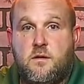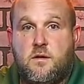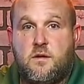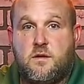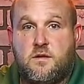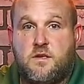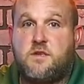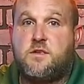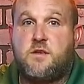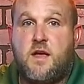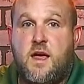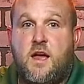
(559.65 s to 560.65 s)
because this is
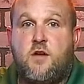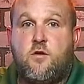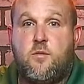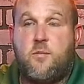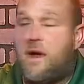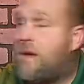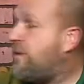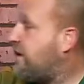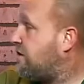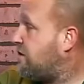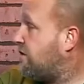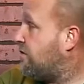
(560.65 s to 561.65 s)
accurate
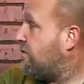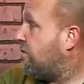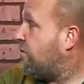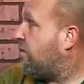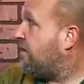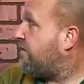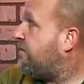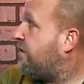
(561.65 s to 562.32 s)
mapping to 1